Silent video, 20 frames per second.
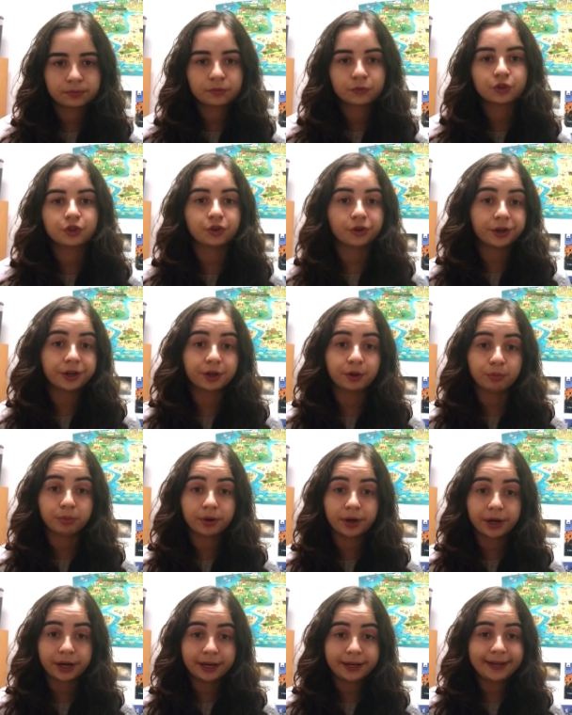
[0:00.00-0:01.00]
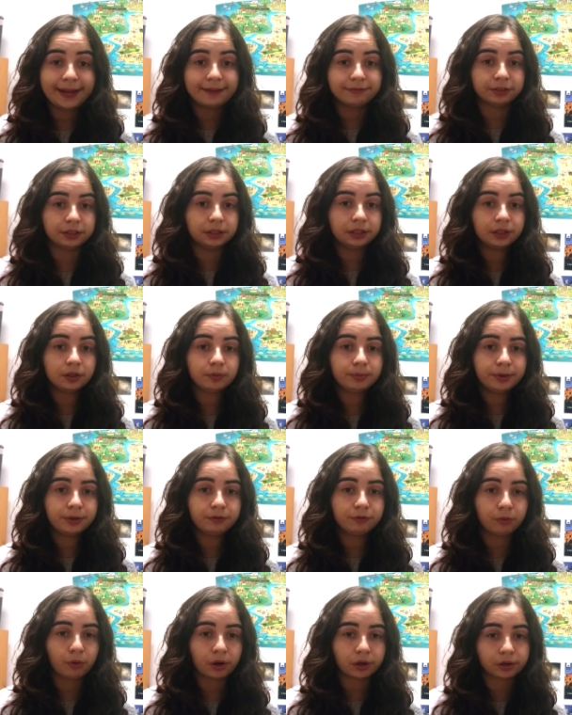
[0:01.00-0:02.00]
During your break, have a little bit
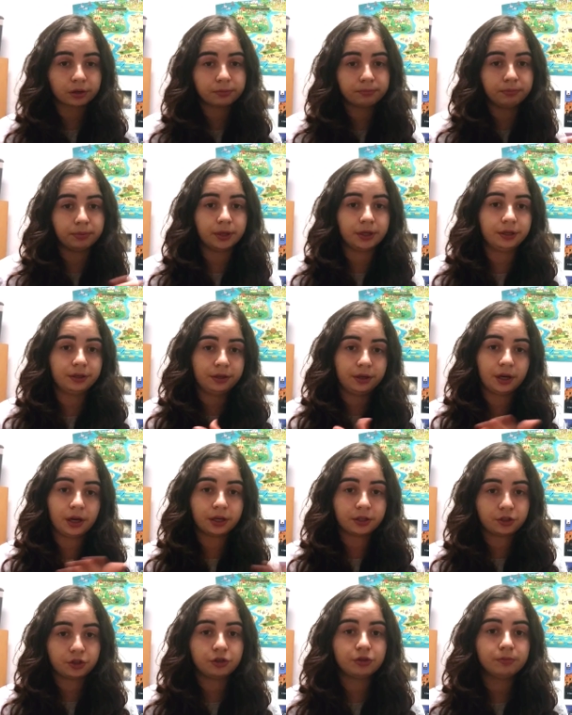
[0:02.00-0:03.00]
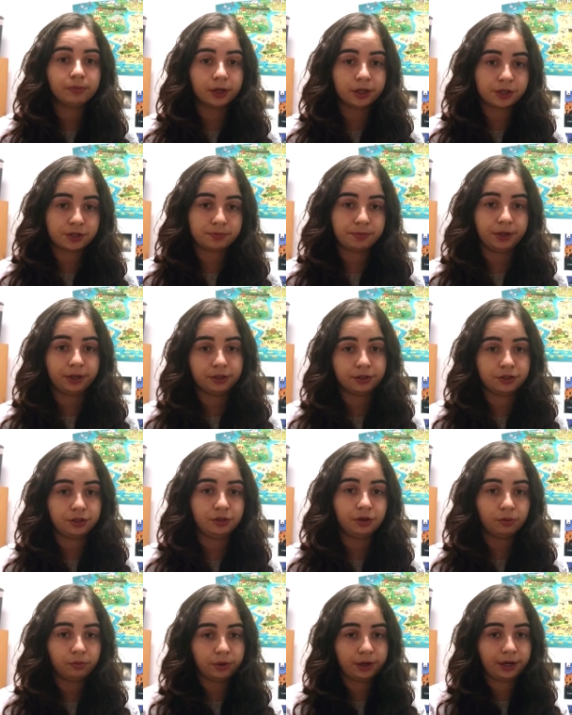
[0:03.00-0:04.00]
of water, but not too much because you
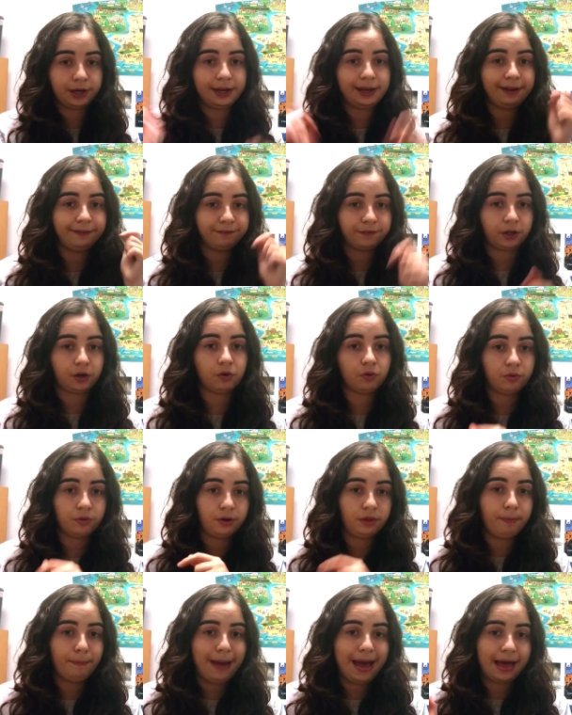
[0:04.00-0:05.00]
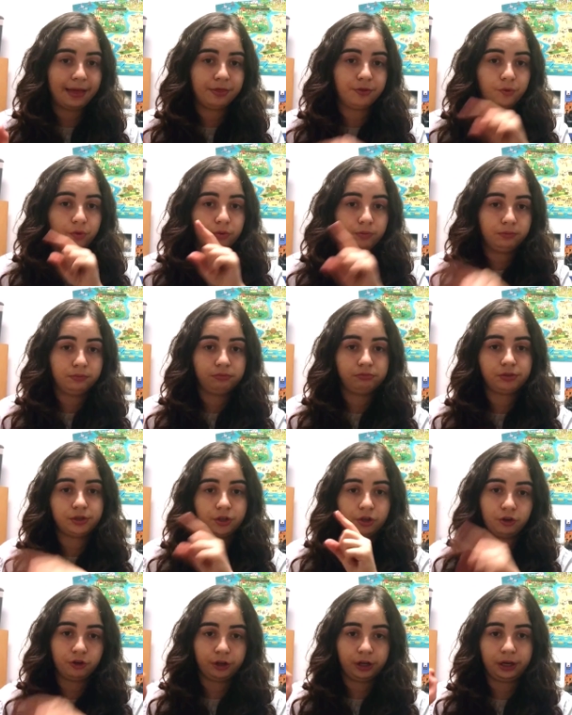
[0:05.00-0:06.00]
don't want to have to go to the bathroom
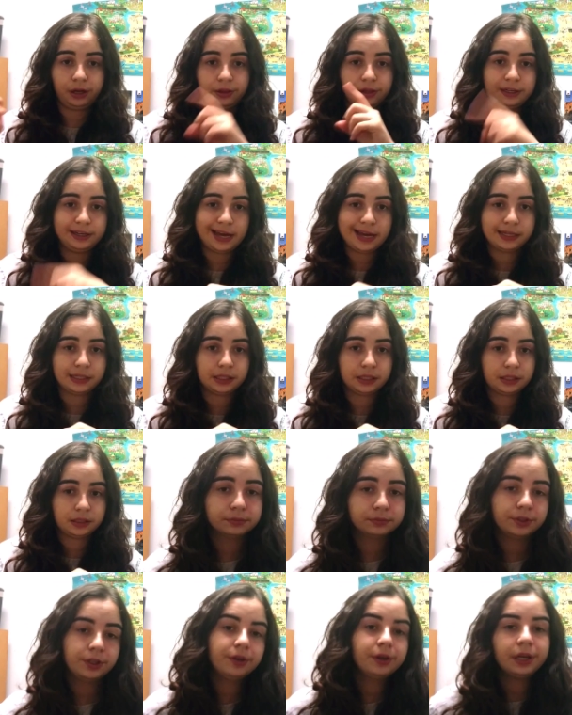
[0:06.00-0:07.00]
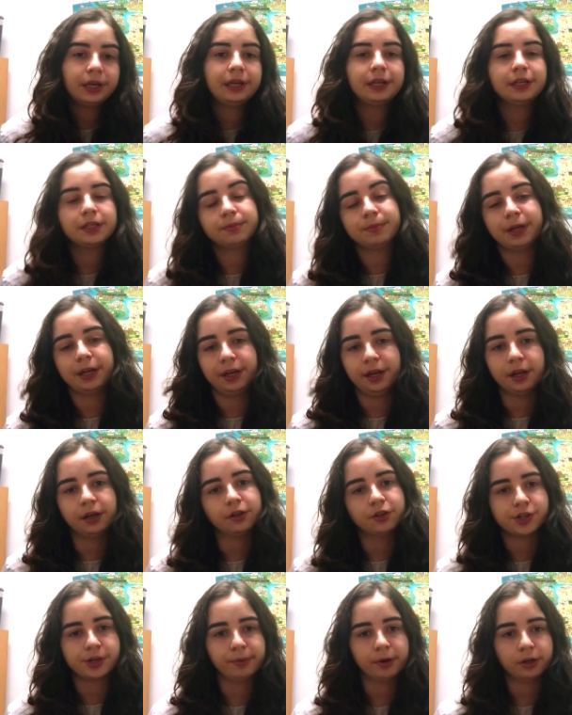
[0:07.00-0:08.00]
during the test. You can eat as many
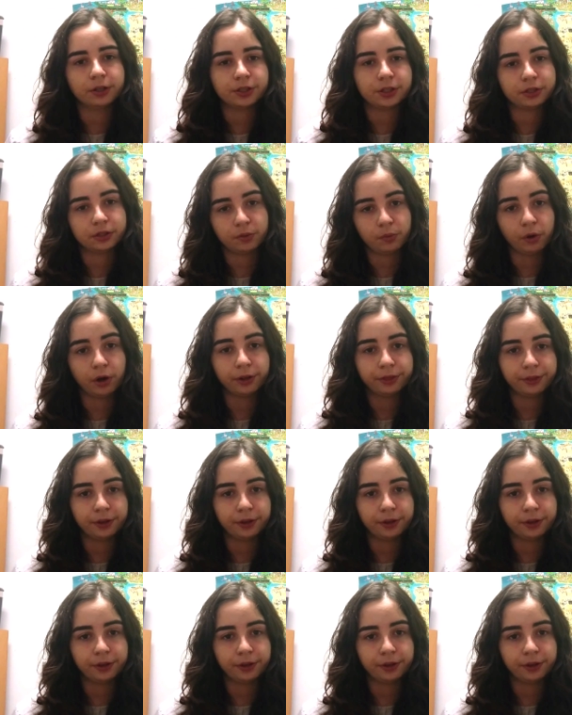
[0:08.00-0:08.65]
energy bars as you want,